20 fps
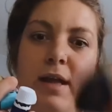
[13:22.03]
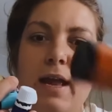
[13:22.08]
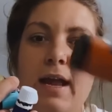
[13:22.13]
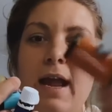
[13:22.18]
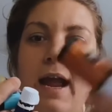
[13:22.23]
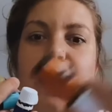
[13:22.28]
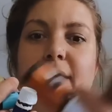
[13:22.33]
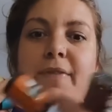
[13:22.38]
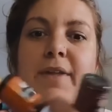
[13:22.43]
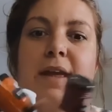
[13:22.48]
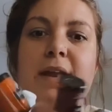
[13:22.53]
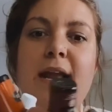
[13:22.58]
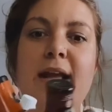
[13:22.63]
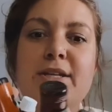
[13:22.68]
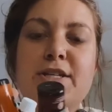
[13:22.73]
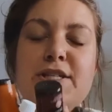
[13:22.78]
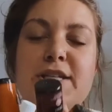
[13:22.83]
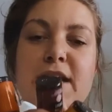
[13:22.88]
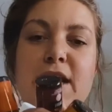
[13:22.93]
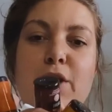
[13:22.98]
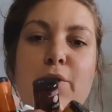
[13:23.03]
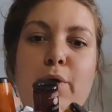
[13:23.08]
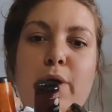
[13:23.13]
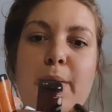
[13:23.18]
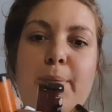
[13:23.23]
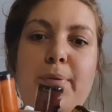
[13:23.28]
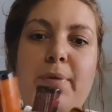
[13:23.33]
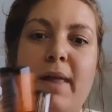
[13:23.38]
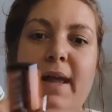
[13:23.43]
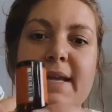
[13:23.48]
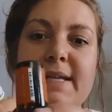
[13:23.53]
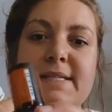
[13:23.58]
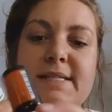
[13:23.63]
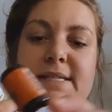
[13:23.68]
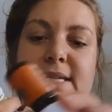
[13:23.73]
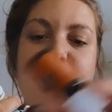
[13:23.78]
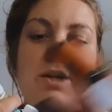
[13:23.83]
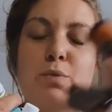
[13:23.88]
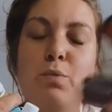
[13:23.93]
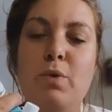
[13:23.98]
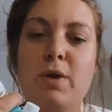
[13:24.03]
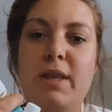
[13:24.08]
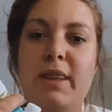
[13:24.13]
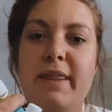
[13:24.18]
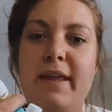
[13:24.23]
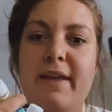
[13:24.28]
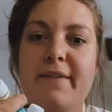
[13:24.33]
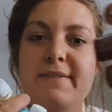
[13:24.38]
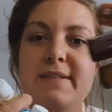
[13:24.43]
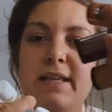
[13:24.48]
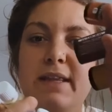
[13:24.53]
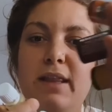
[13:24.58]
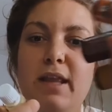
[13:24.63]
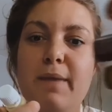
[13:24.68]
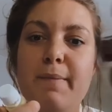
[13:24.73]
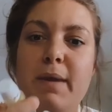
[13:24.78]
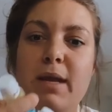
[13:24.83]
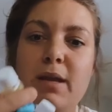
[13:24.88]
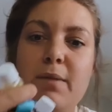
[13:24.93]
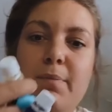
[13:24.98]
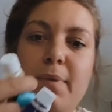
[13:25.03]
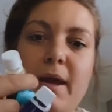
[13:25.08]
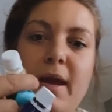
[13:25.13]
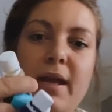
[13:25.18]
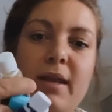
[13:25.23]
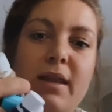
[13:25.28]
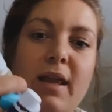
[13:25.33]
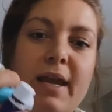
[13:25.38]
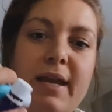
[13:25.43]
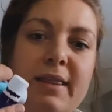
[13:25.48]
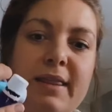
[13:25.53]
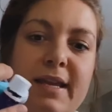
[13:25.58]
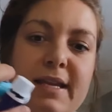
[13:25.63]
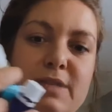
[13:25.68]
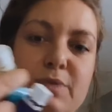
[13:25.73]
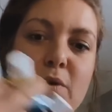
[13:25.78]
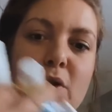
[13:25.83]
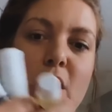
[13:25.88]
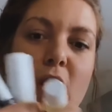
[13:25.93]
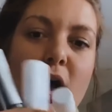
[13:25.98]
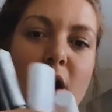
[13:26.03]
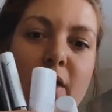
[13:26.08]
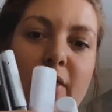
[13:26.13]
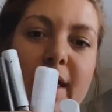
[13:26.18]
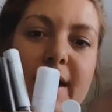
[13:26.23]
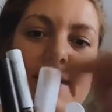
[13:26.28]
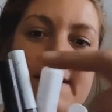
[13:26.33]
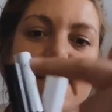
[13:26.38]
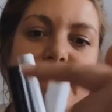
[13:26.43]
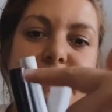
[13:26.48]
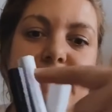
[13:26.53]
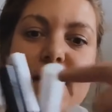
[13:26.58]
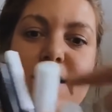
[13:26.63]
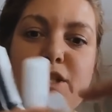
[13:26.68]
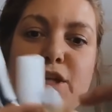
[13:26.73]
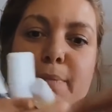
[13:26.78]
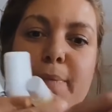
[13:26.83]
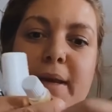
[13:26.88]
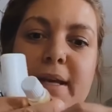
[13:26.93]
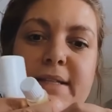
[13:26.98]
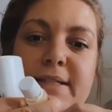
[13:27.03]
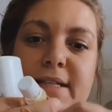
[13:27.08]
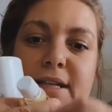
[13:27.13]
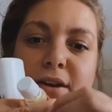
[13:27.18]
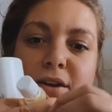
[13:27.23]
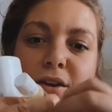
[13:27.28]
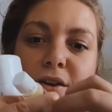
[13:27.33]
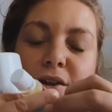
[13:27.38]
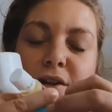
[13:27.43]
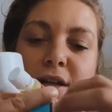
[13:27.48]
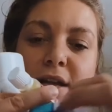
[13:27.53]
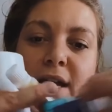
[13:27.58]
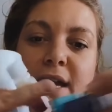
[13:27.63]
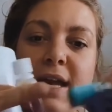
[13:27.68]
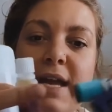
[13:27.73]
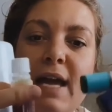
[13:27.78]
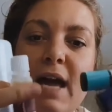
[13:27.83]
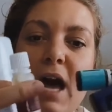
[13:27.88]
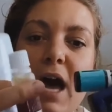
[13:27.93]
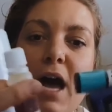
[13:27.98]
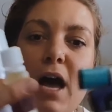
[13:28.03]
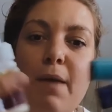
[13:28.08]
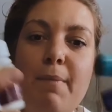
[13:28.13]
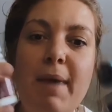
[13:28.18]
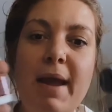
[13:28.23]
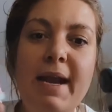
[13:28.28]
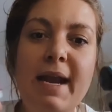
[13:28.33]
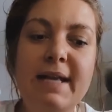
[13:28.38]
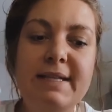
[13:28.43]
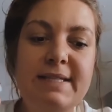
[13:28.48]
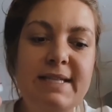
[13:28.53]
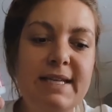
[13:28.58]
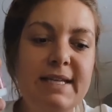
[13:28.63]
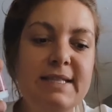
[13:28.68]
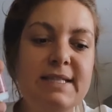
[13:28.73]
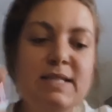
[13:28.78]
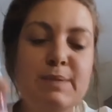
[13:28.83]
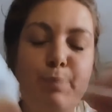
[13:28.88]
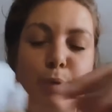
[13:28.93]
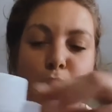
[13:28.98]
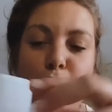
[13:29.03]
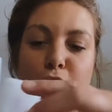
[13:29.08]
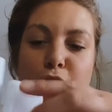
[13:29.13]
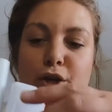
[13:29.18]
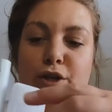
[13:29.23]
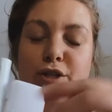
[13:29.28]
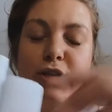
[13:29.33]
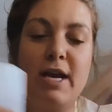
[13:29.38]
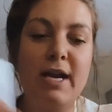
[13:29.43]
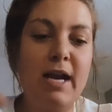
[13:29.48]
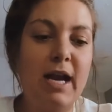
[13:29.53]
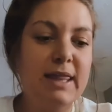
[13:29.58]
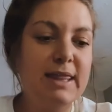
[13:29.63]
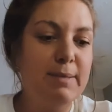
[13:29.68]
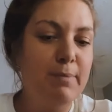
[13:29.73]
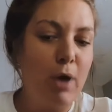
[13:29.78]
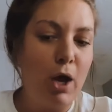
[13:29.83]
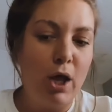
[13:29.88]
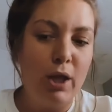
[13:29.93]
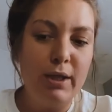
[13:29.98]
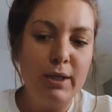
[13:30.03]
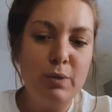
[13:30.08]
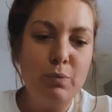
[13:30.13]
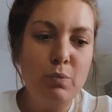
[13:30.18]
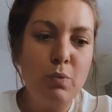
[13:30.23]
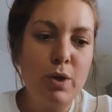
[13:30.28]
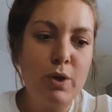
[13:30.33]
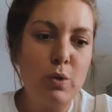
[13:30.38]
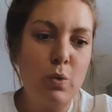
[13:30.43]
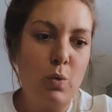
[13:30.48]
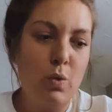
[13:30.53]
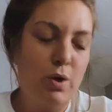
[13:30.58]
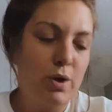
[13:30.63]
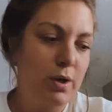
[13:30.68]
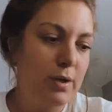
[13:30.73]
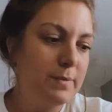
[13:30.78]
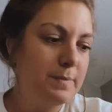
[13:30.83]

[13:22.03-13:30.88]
then I just needed to replace Cedarwood, Thieves, and Lemon, but like these were all like such a big deal. And I did splurge. I got them all in one order.